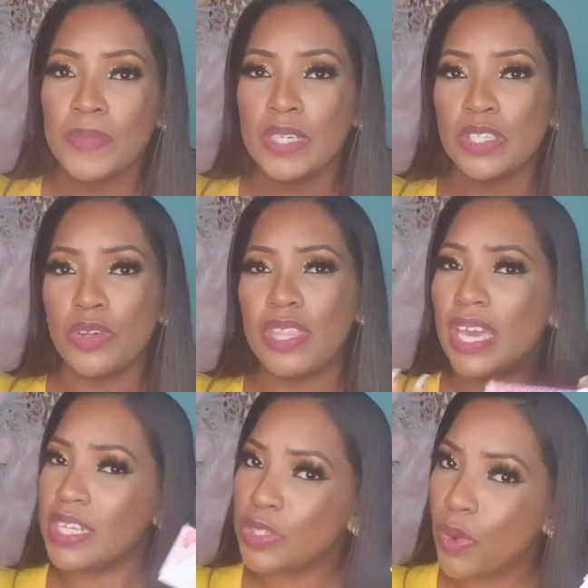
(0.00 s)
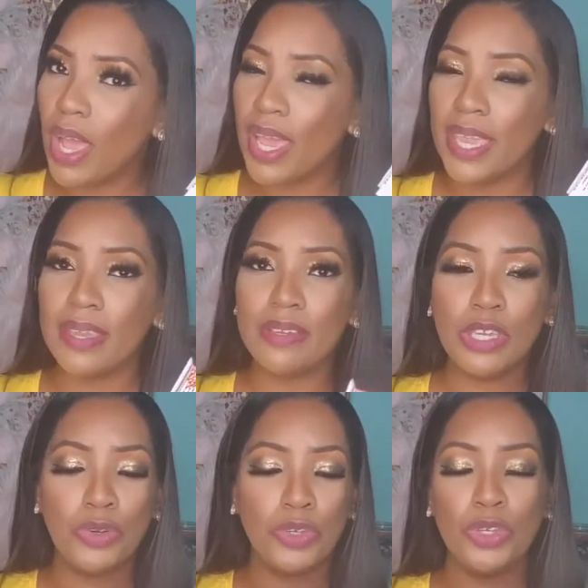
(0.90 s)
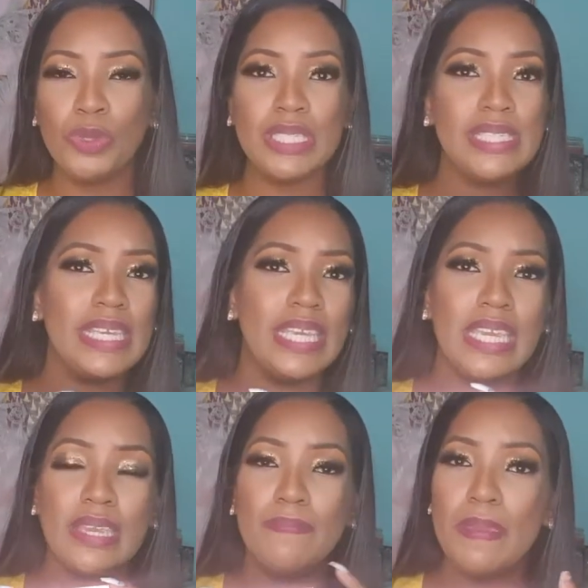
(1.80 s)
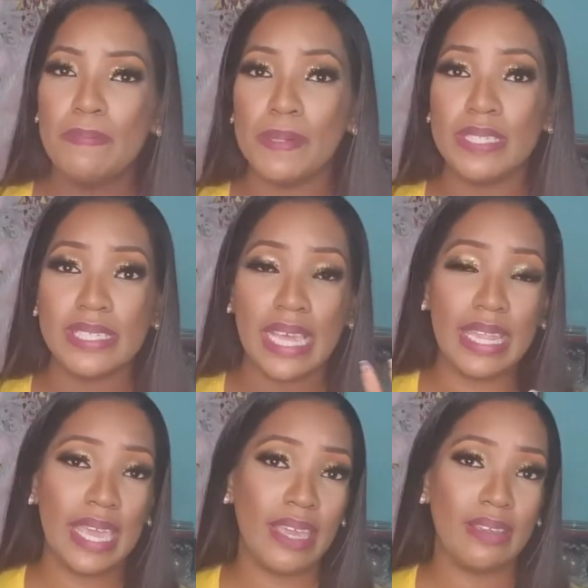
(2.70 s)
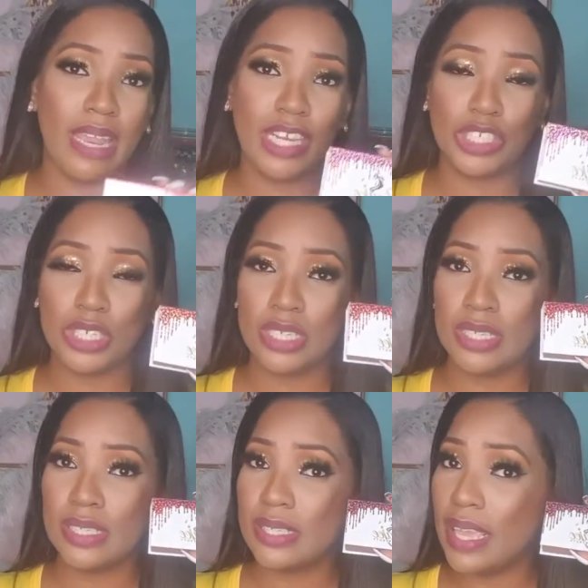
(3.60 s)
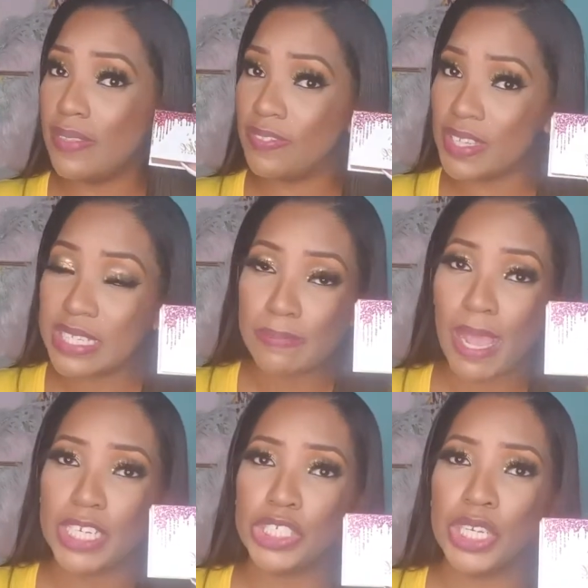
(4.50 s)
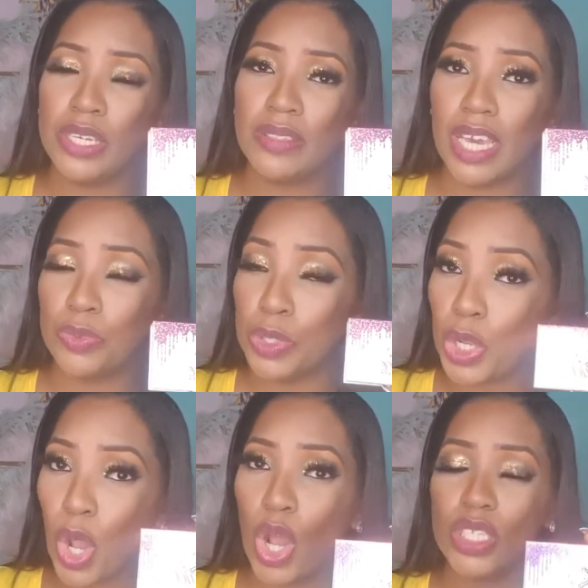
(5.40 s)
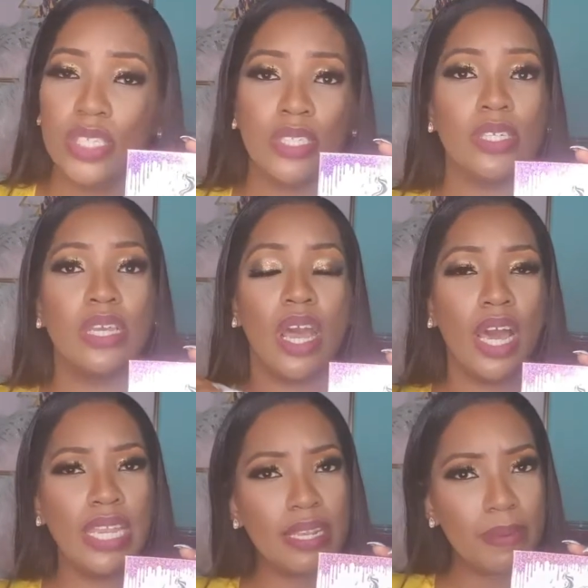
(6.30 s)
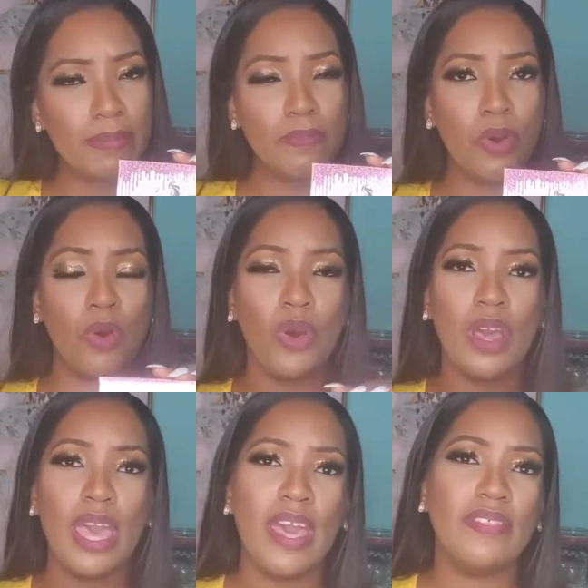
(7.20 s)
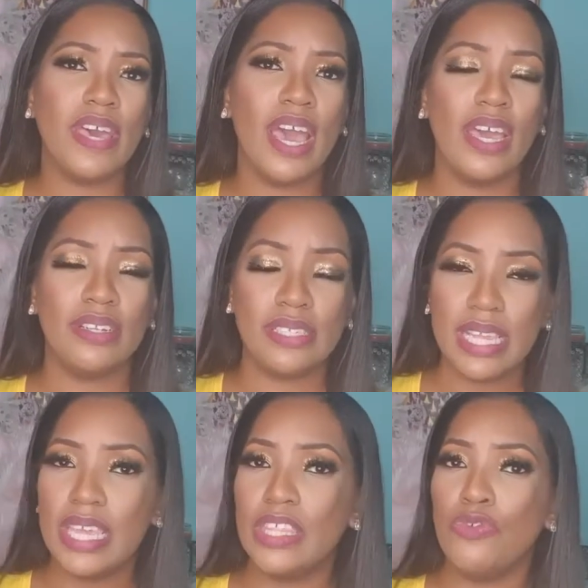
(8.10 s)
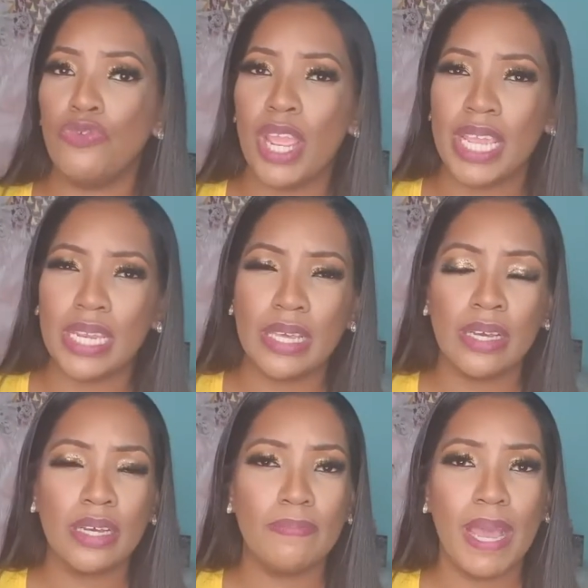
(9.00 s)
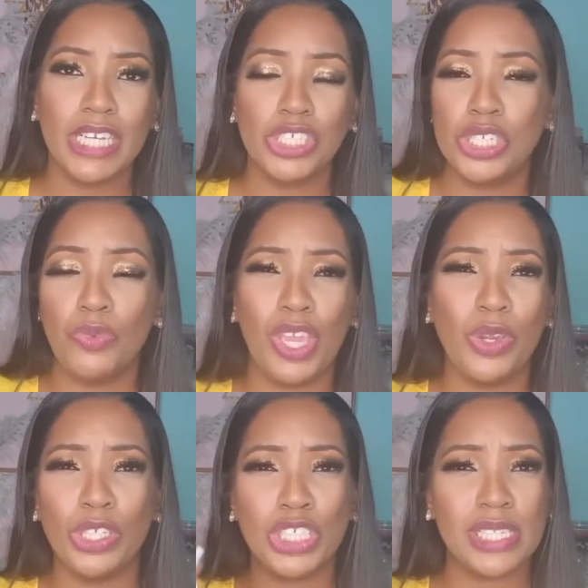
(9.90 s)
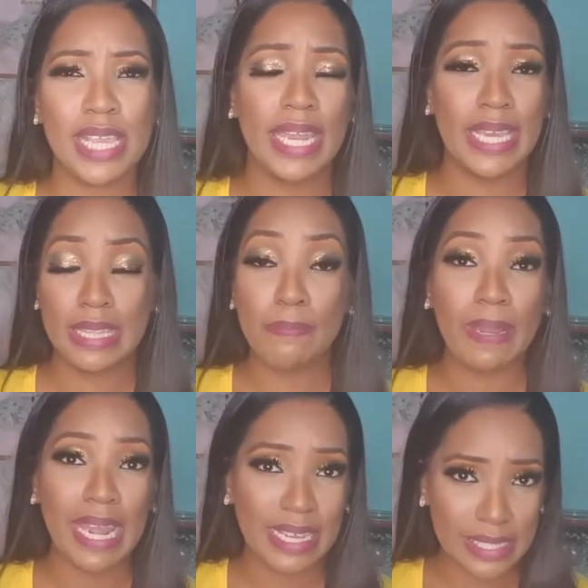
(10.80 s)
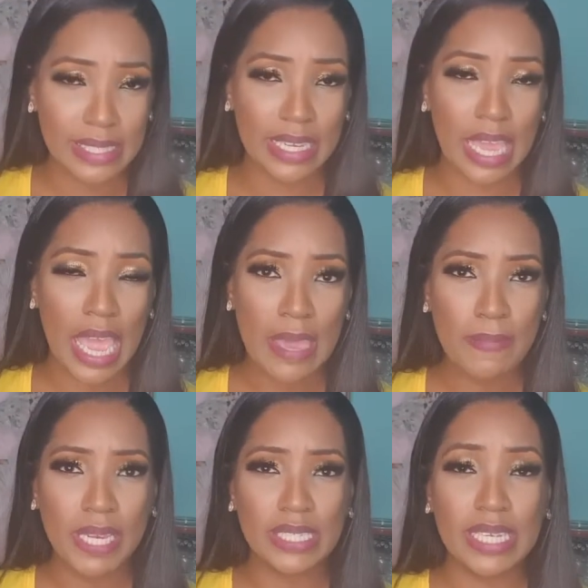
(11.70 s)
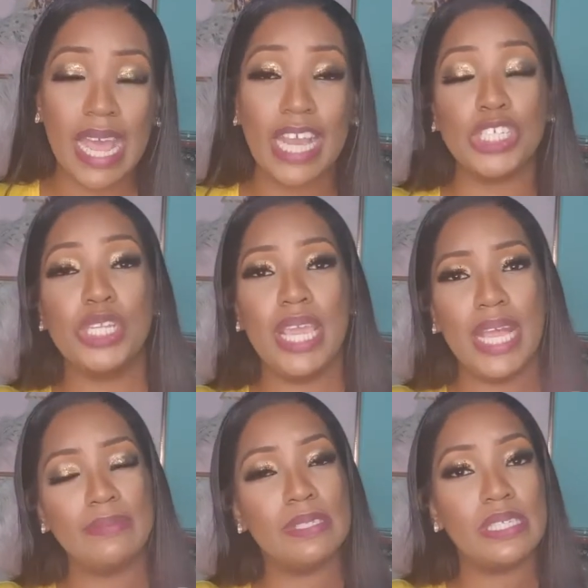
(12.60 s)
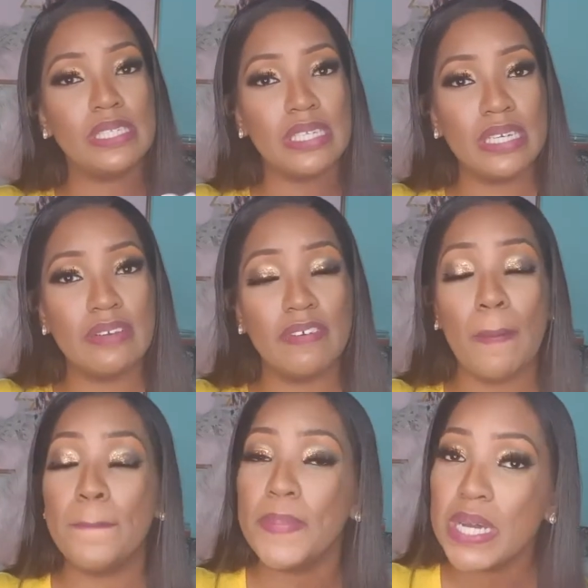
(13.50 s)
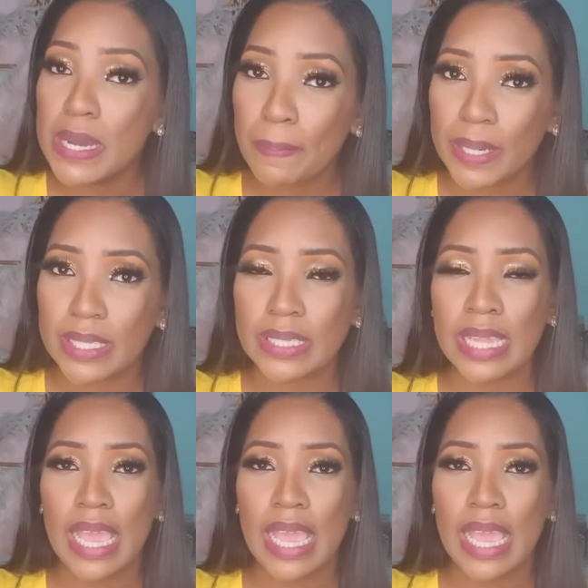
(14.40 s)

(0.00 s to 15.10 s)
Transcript: so that is why you would see people selling lashes in this packaging that would cost a little bit more than, say, the regular packaging where you're just getting the plastic, because it actually helps to serve a purpose